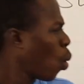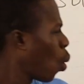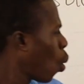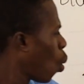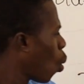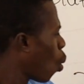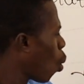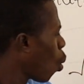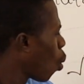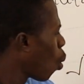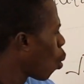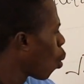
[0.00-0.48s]

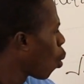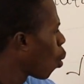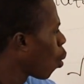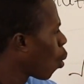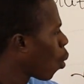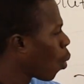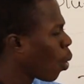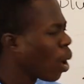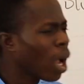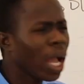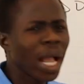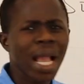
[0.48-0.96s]
Now what
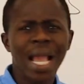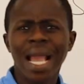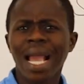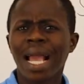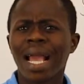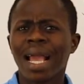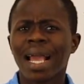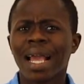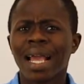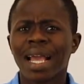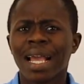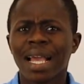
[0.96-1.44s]
do we do
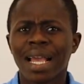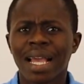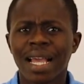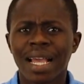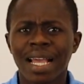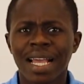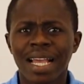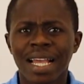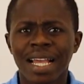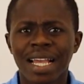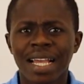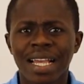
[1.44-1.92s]
with this?
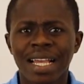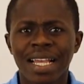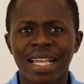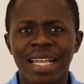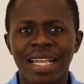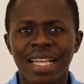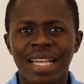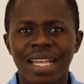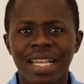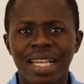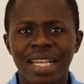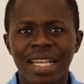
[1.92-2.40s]

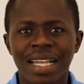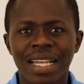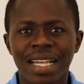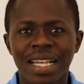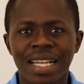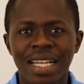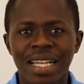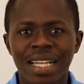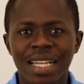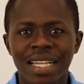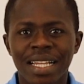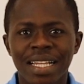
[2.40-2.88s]
What do we do with
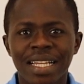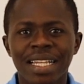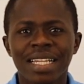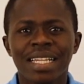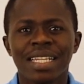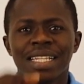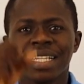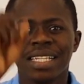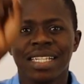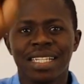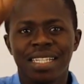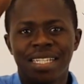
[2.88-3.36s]
the
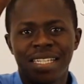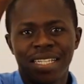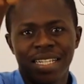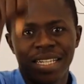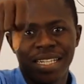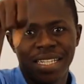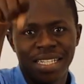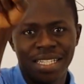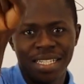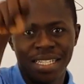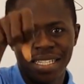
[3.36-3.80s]
conjugate said?